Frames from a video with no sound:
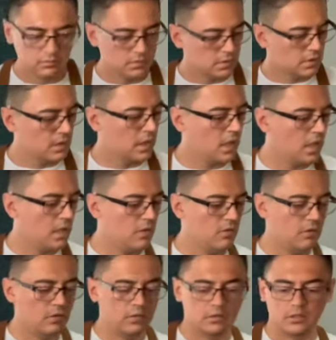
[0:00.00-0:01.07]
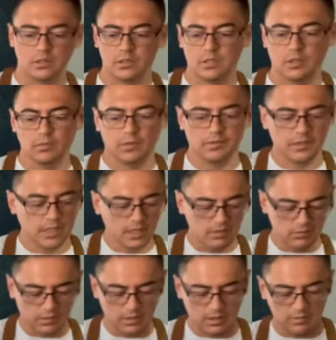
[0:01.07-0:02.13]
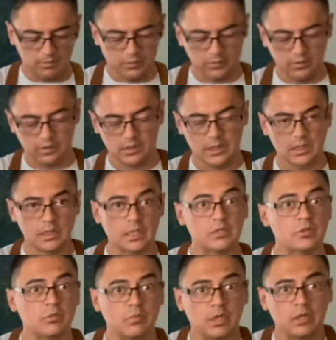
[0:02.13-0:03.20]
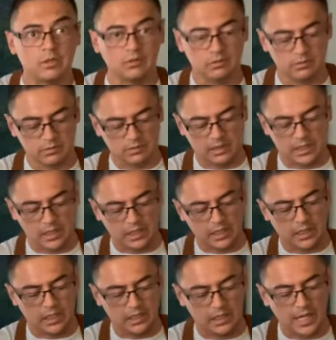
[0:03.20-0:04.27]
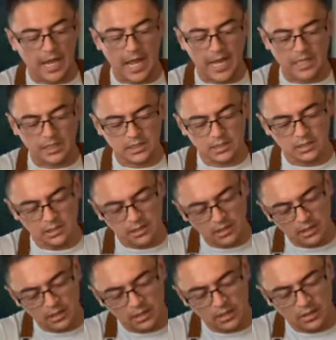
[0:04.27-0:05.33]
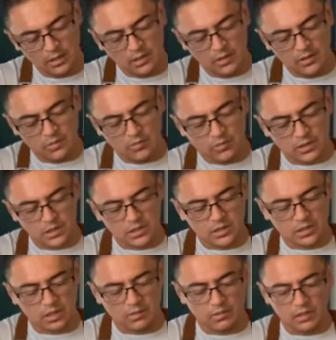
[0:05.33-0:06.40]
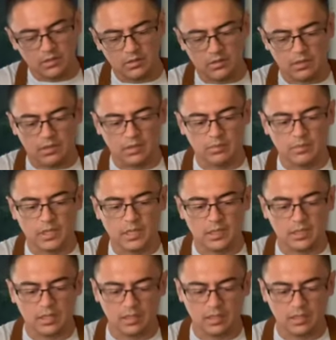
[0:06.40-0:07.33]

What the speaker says: Now on top of that, we're gonna put the sombrero, aka the hat, which is gonna be our homemade